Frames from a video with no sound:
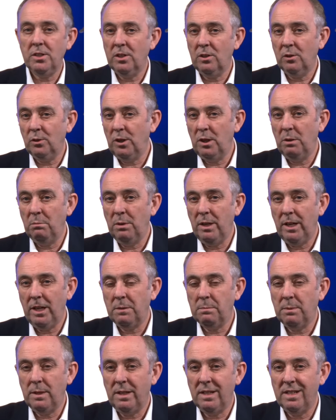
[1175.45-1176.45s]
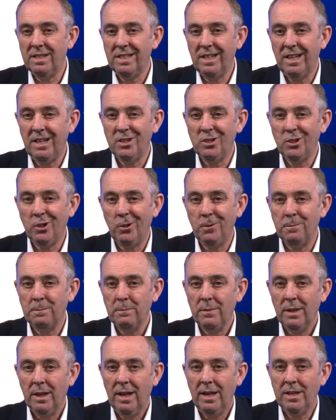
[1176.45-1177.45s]
including BHP and Santo
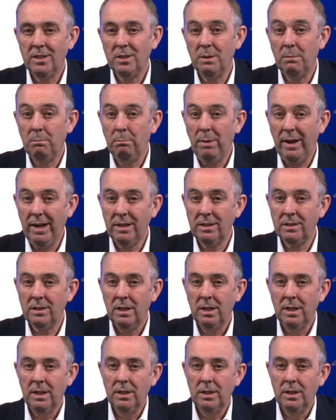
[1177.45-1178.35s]
and some banks,